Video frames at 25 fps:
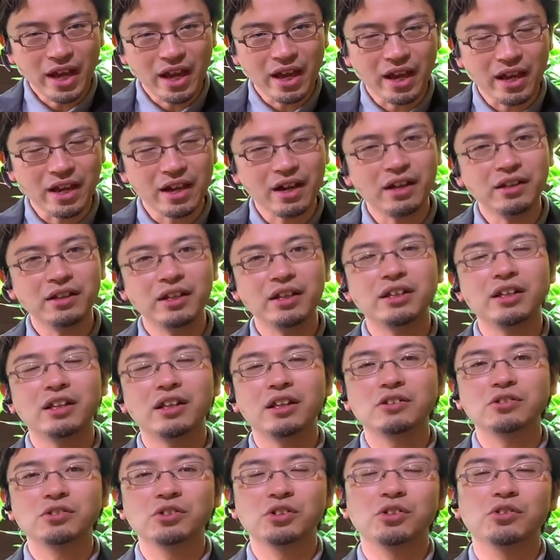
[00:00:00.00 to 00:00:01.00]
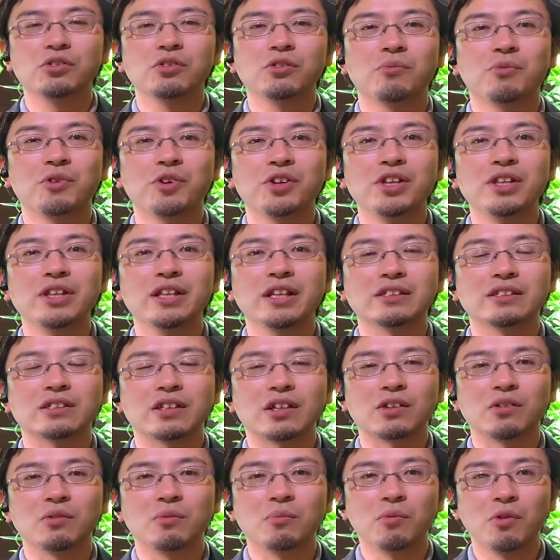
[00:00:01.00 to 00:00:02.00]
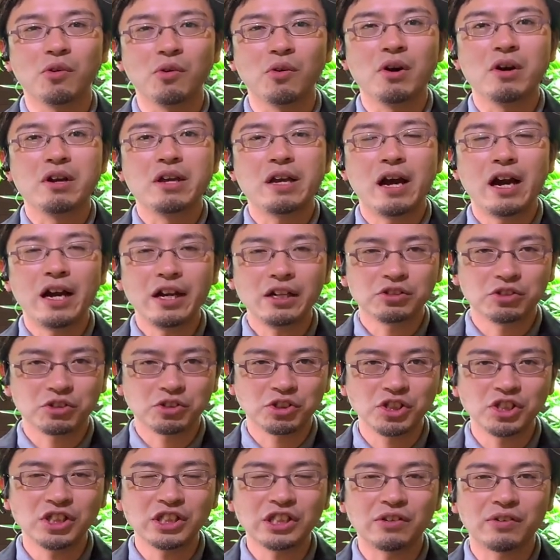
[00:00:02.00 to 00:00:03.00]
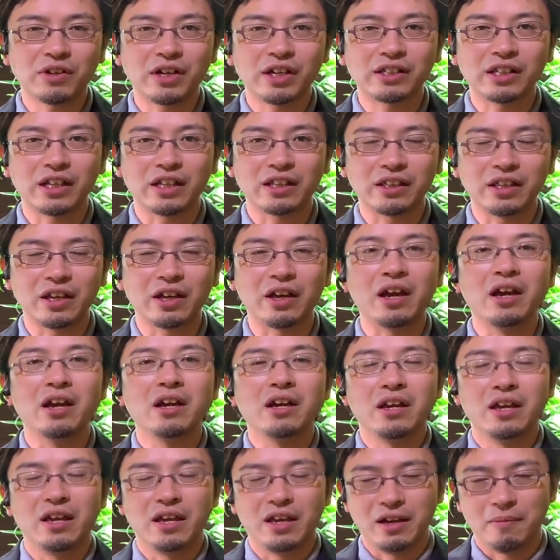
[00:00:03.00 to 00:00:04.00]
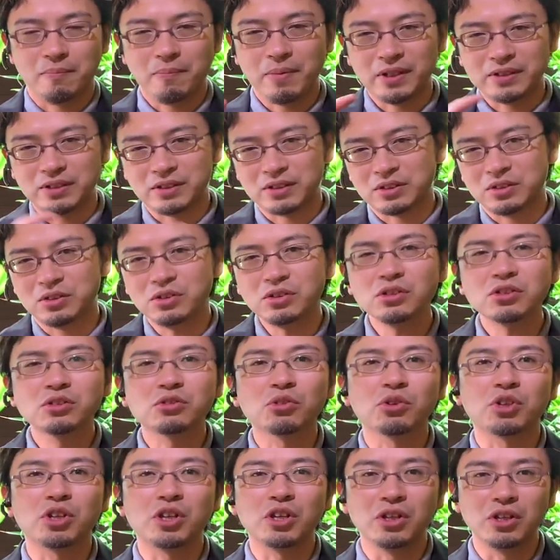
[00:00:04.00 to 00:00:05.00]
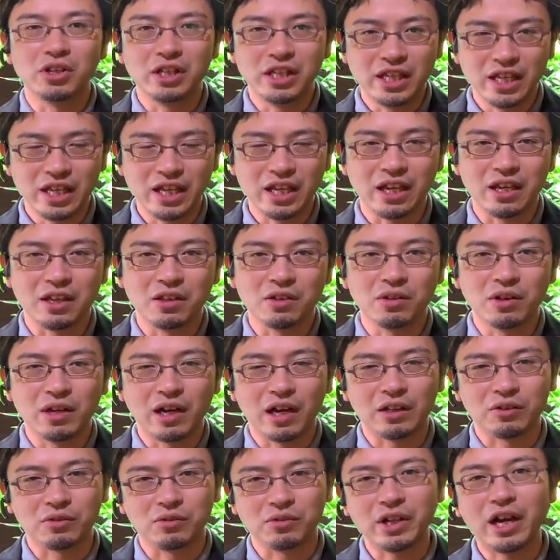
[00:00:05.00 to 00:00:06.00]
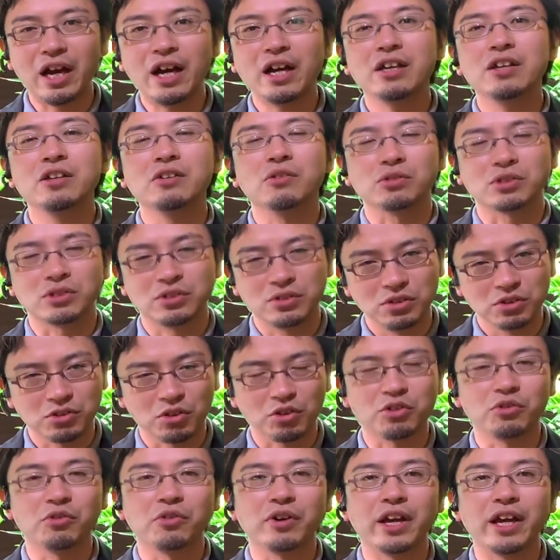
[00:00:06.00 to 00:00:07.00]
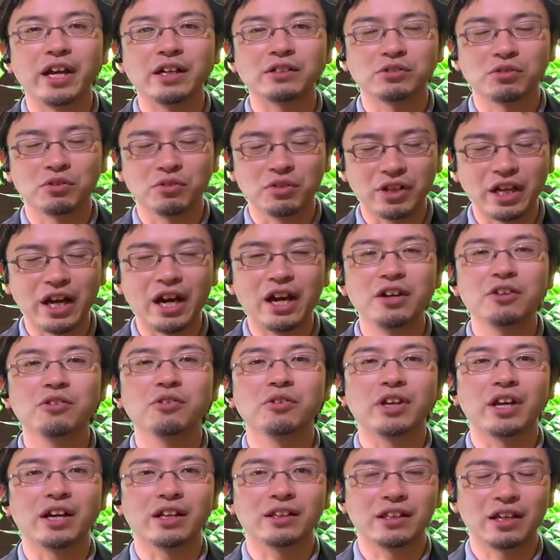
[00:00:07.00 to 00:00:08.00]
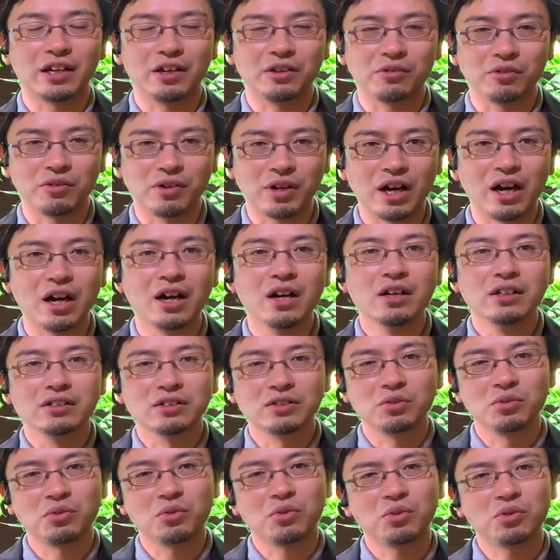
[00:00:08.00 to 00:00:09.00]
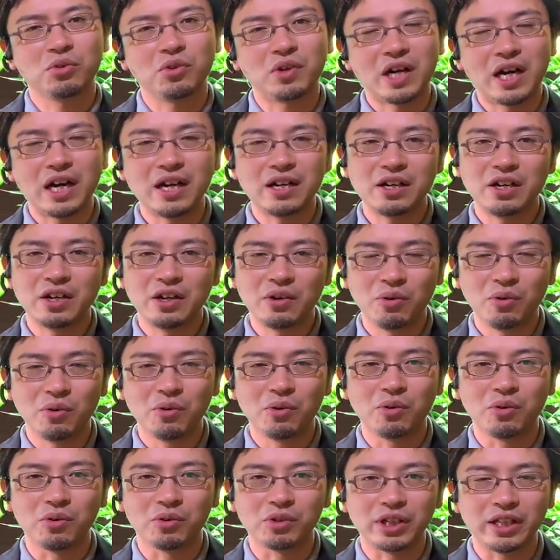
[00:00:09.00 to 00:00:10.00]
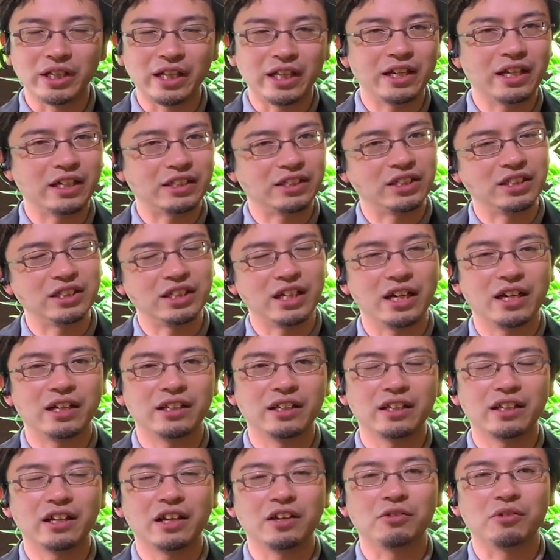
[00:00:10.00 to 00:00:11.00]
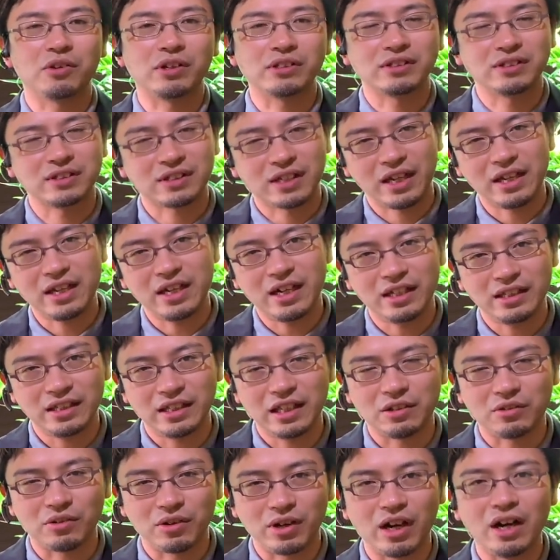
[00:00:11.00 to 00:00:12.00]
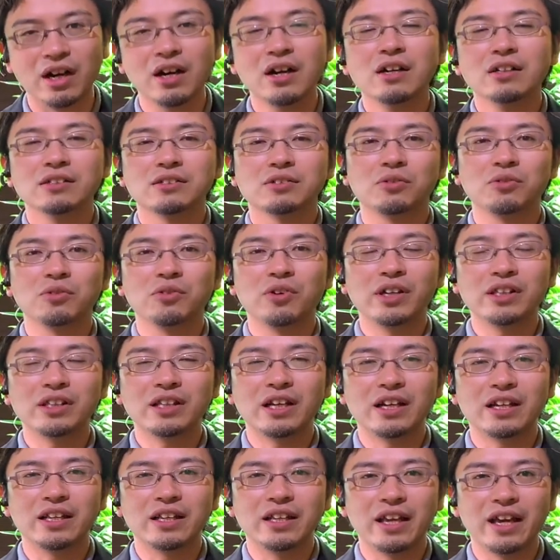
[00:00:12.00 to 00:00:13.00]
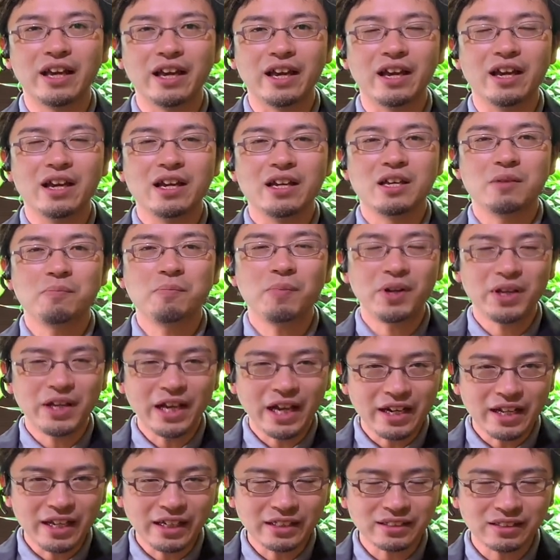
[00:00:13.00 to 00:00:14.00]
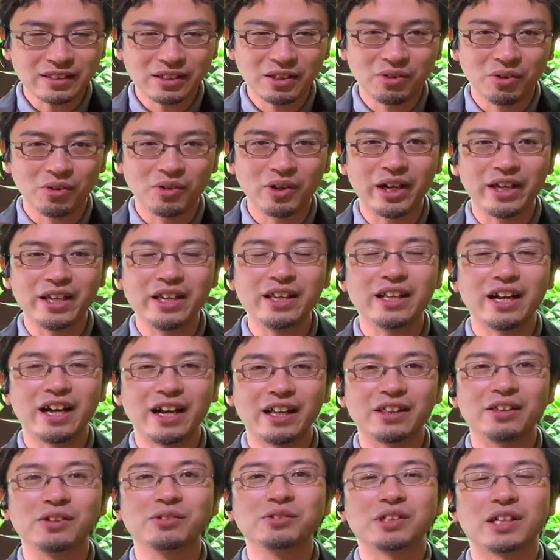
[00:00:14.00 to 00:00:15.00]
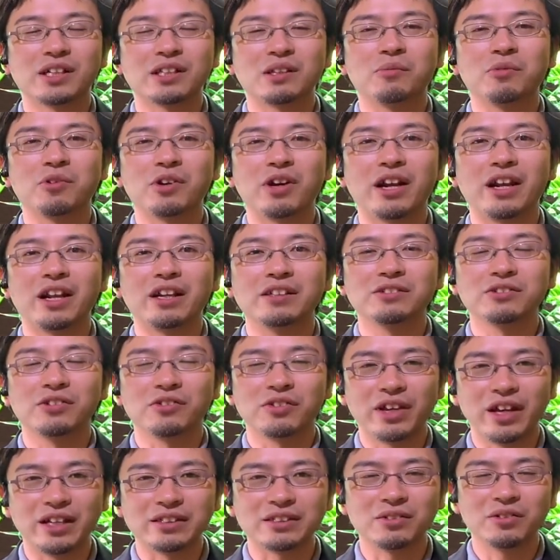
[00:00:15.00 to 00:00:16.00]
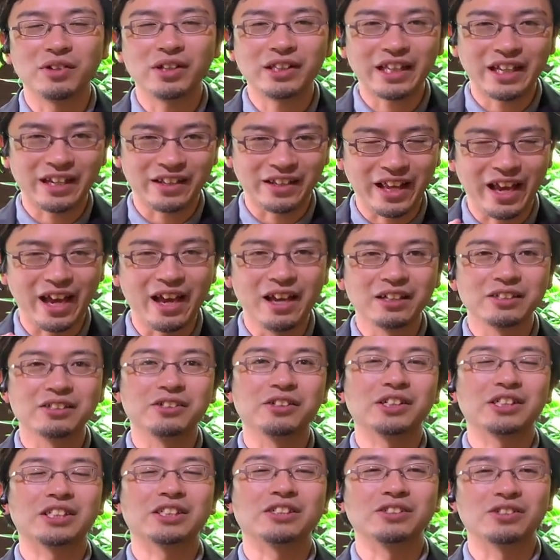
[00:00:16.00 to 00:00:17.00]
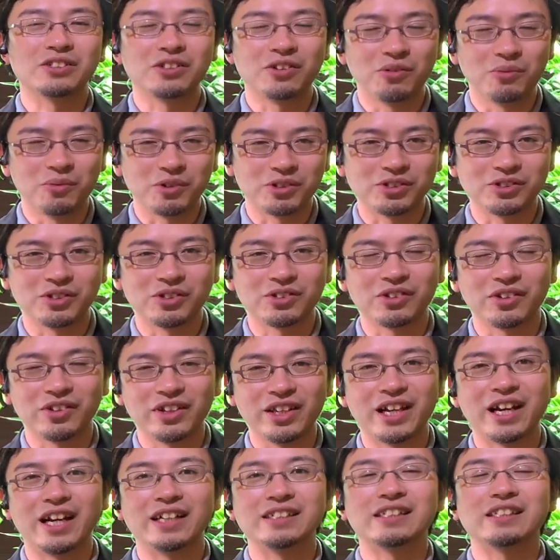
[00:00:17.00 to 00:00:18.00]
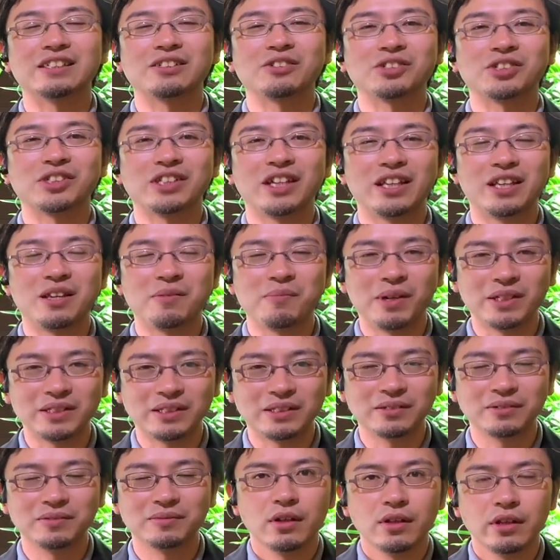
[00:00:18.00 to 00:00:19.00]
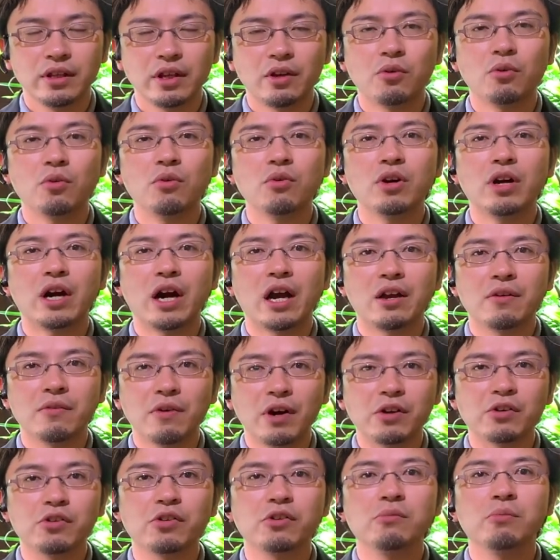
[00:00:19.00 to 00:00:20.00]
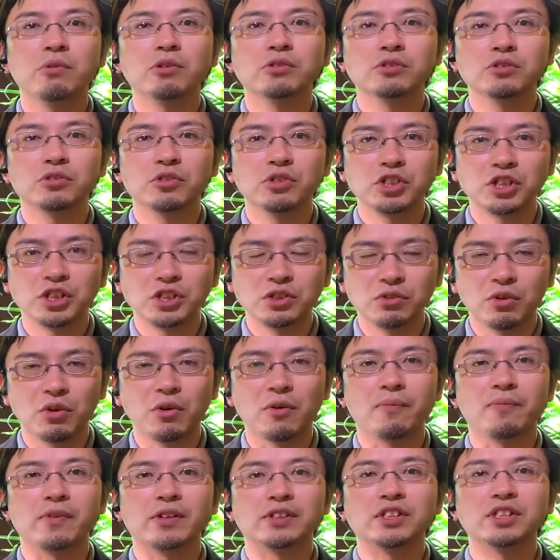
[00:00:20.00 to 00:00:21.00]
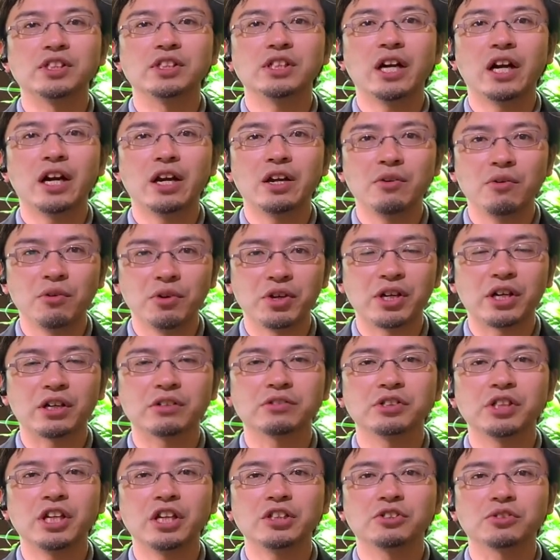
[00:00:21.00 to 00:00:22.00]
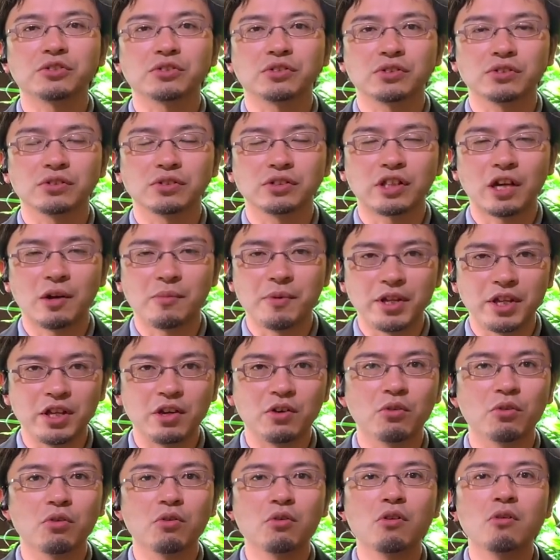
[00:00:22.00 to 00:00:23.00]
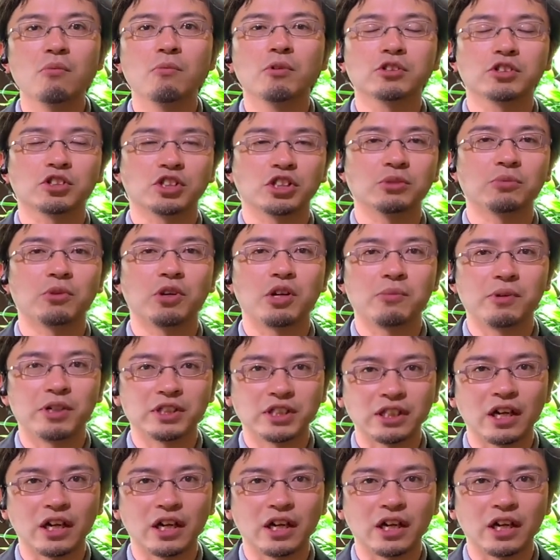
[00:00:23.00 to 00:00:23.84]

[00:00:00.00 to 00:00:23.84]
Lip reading: but it would definitely make much more sense to base your decision off of more logical factors such as how difficult each layout is to build and maintain, as it would be best for a beginner to work with the easier option and build their skill set from there. So now I will go ahead and introduce the 5 factors or categories that we will be